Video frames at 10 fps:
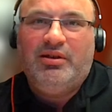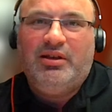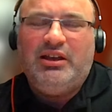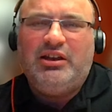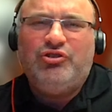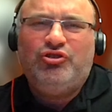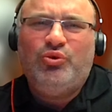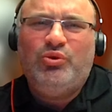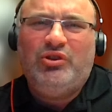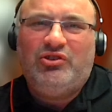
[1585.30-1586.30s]
And in
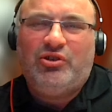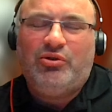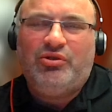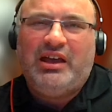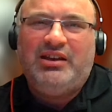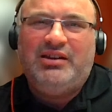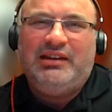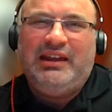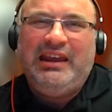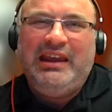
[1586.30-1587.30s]
doing so, that
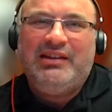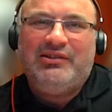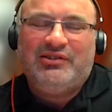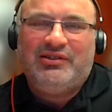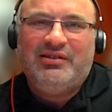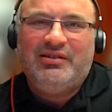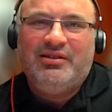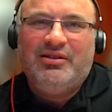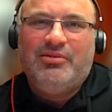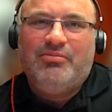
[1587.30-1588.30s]
enhanced
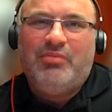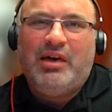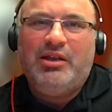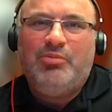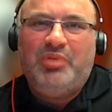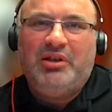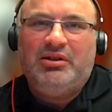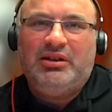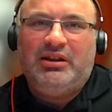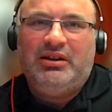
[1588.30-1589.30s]
my
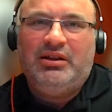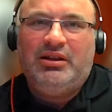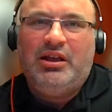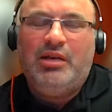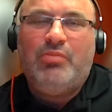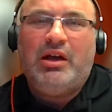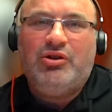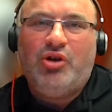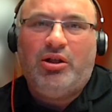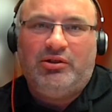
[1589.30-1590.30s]
ability and my
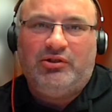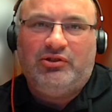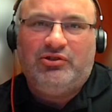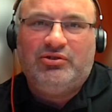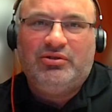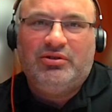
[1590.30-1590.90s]
knowledge